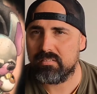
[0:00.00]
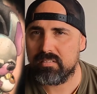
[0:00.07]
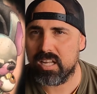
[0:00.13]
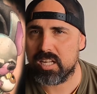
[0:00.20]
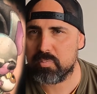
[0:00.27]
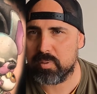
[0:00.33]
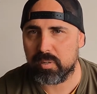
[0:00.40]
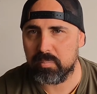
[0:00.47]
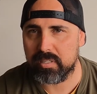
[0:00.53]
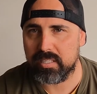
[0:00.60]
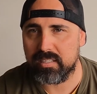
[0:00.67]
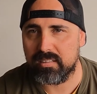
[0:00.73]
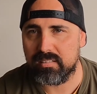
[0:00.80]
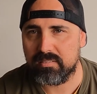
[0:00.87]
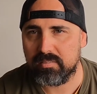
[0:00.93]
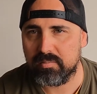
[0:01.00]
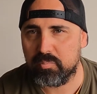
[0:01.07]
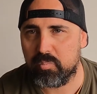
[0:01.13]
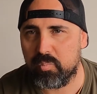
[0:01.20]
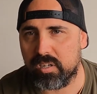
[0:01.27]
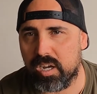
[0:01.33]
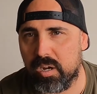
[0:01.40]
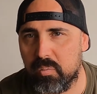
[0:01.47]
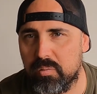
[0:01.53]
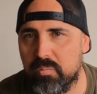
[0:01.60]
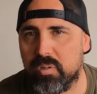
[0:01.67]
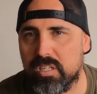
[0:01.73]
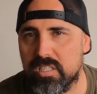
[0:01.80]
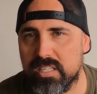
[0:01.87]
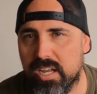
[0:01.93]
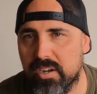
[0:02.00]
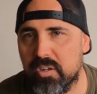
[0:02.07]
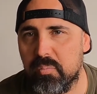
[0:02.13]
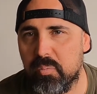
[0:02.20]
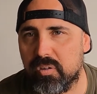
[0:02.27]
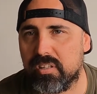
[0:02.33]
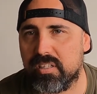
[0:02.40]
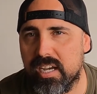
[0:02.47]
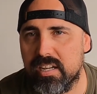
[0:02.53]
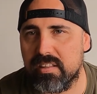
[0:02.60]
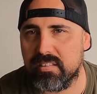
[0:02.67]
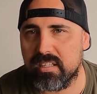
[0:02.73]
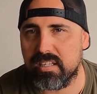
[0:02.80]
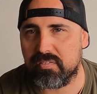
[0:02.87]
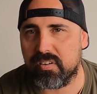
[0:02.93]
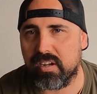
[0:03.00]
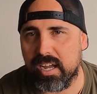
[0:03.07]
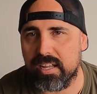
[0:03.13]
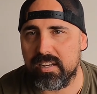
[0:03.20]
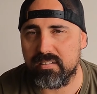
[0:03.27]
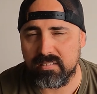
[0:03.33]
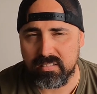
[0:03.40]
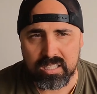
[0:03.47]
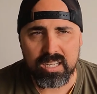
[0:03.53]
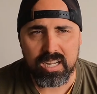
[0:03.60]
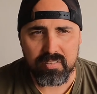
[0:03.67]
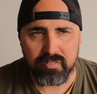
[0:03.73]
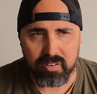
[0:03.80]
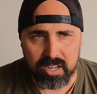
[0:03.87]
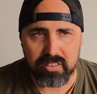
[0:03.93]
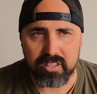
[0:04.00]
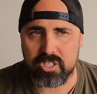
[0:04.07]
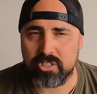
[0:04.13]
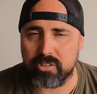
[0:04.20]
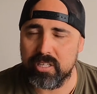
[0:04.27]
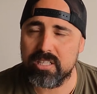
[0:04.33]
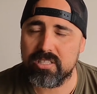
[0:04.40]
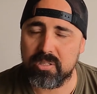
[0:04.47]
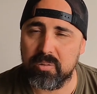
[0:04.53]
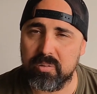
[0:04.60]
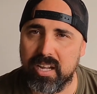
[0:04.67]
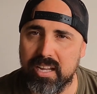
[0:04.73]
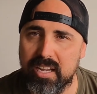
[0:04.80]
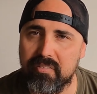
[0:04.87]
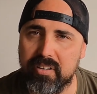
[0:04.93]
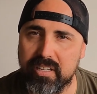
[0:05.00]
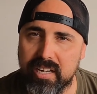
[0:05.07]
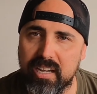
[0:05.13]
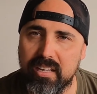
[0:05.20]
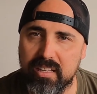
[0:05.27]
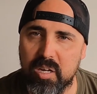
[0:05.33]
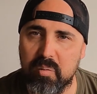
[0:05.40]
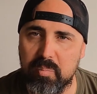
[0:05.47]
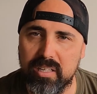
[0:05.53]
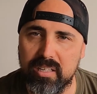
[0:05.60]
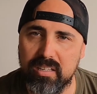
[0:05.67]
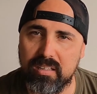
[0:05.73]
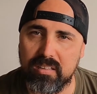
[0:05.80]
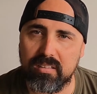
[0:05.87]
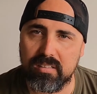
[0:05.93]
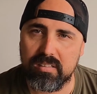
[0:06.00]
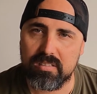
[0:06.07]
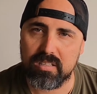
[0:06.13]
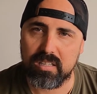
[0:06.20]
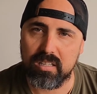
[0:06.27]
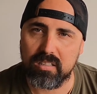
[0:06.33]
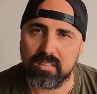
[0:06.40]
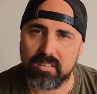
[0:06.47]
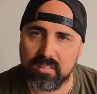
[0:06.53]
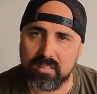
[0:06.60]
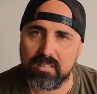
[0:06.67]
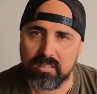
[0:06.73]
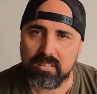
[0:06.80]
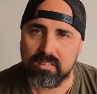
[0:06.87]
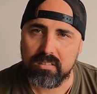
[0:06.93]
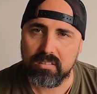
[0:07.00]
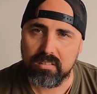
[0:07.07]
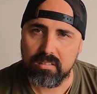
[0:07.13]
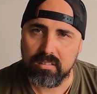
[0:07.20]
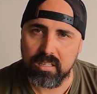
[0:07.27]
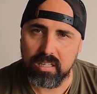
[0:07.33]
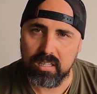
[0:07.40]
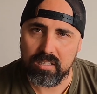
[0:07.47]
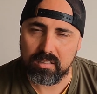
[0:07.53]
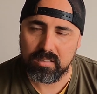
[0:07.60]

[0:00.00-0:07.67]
That's probably what I would want to tattoo more than anything. If I had the choice all day, every day, that'd be it. So, yeah.